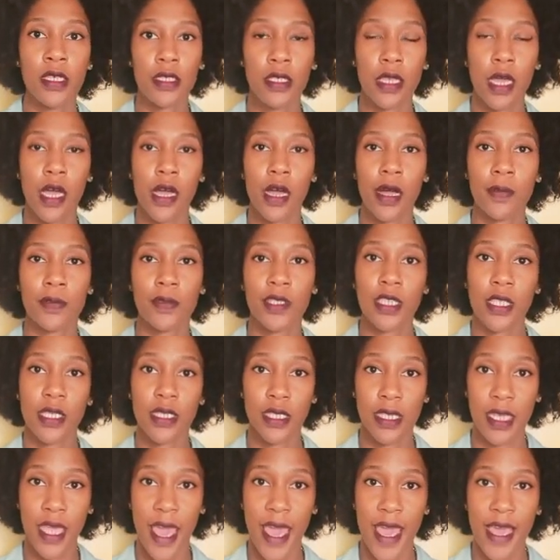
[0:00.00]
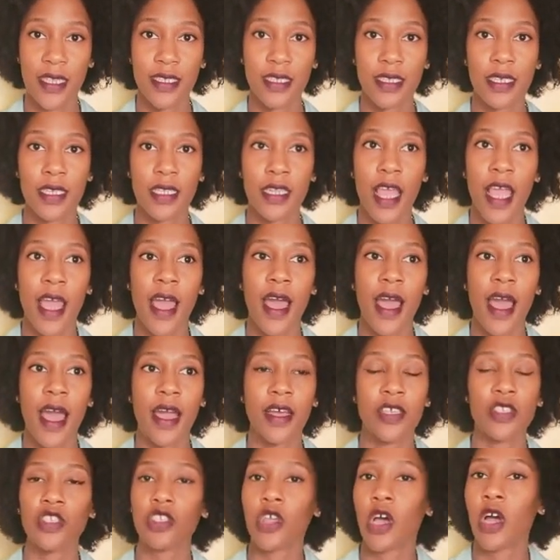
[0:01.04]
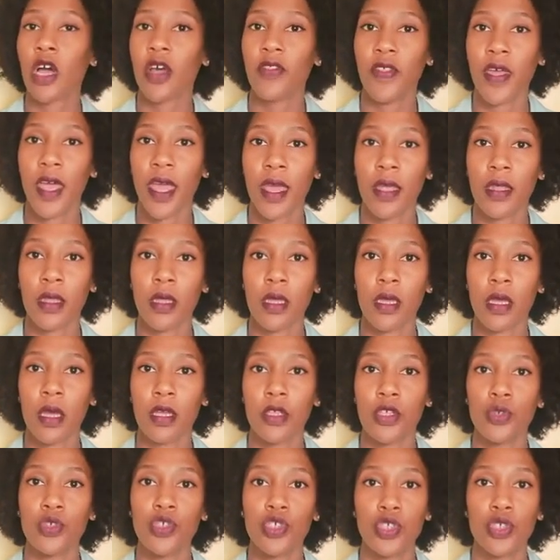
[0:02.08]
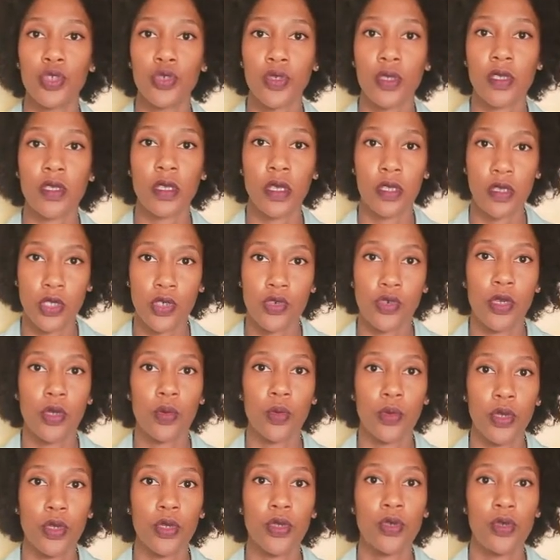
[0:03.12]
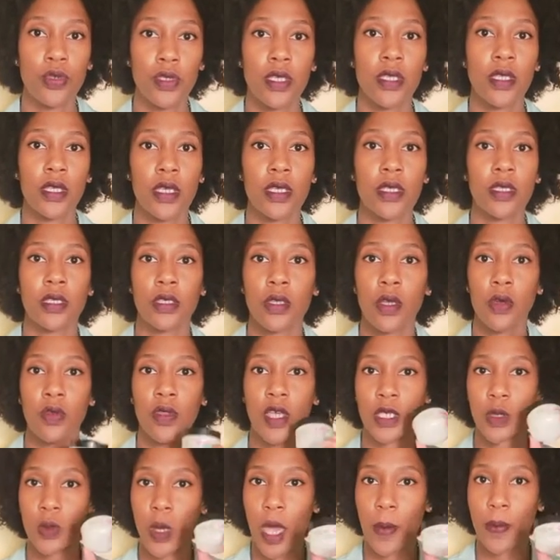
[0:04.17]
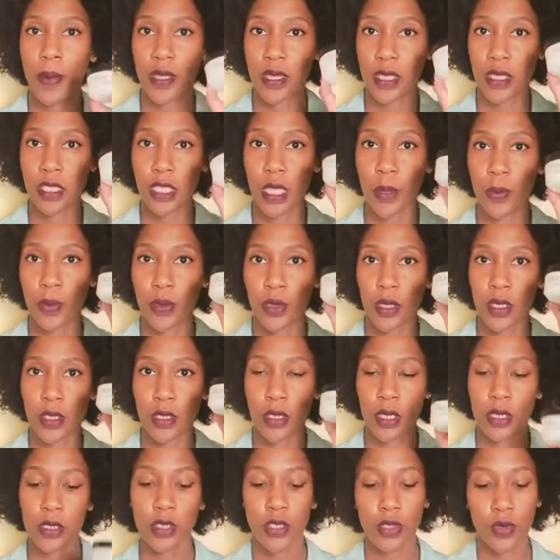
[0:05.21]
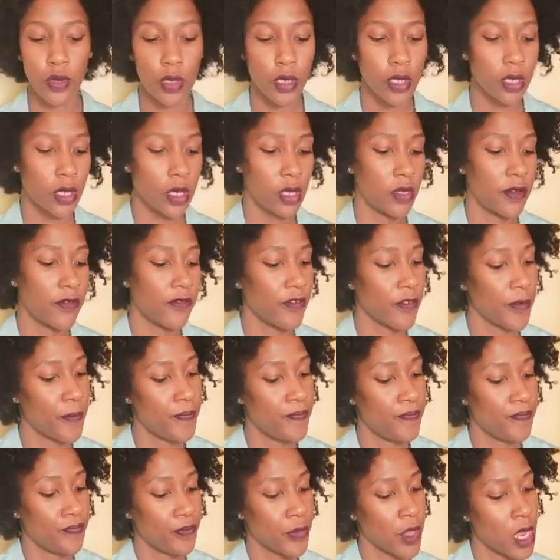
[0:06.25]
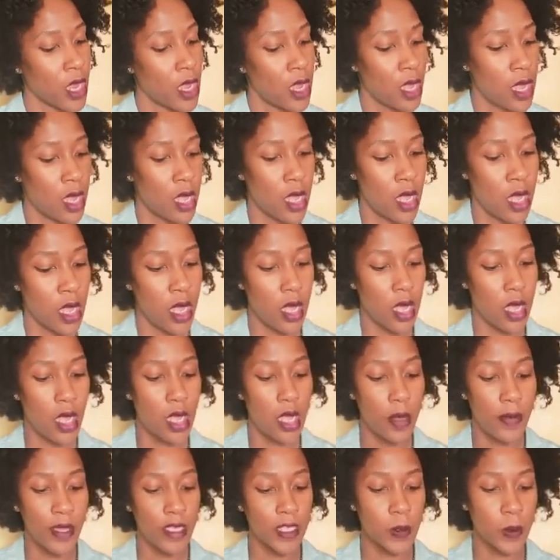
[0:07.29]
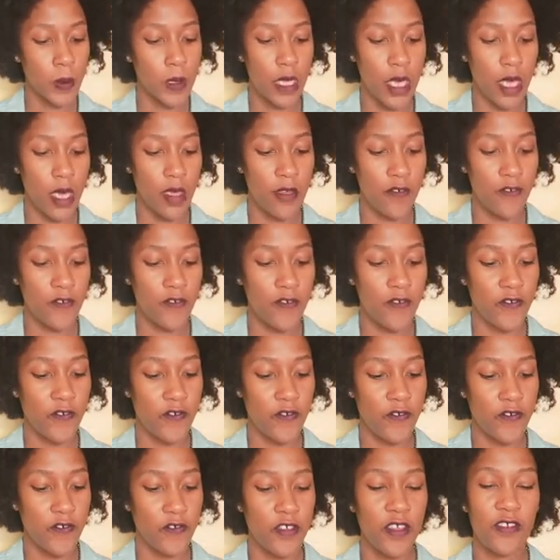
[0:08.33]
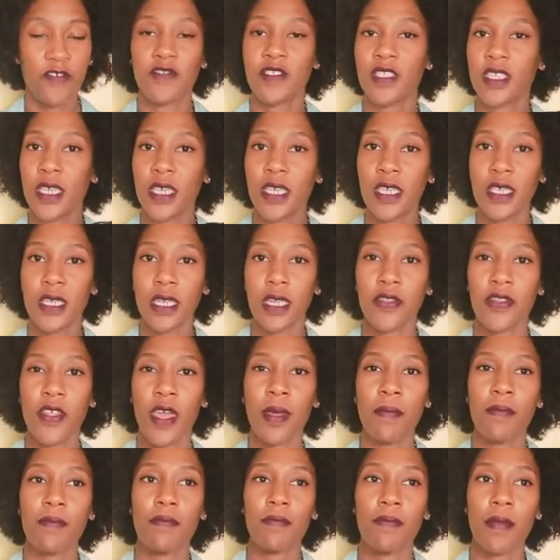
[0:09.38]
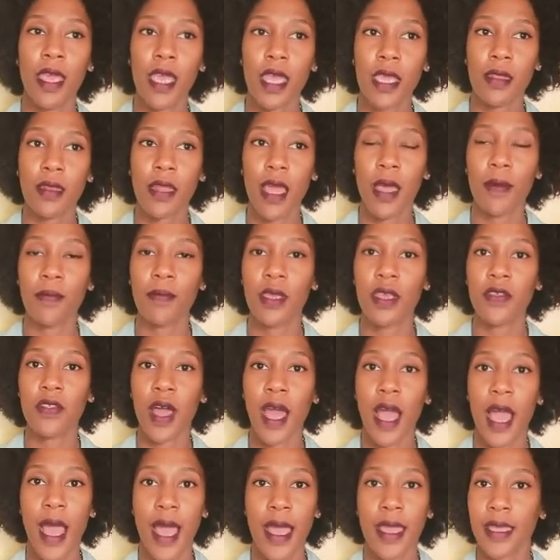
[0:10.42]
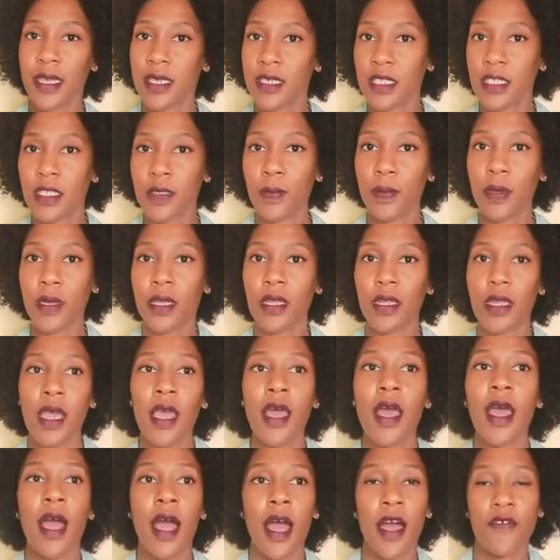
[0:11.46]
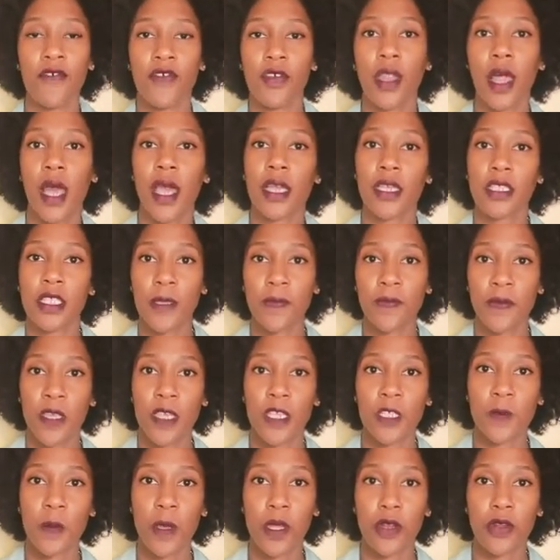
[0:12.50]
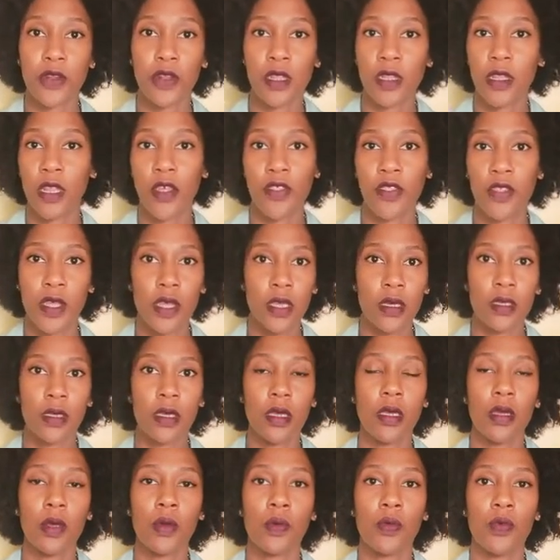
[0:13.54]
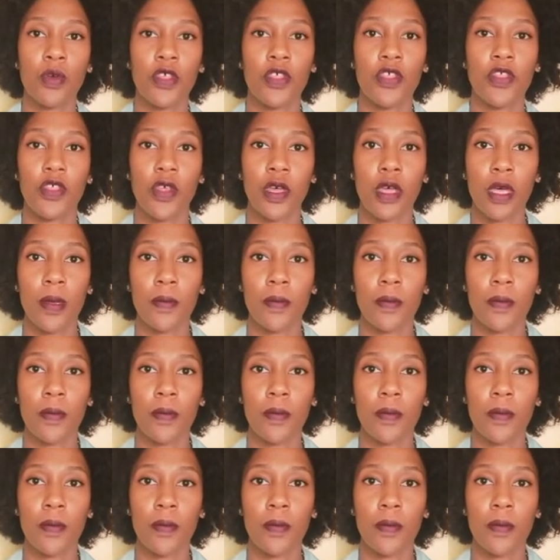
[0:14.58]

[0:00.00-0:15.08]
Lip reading: salicylic acid, I saw that you should use a sunscreen when you're using this. So that's why I picked this up with the sunscreen of SPF 15. That may not be the highest, but I feel like something is better than nothing with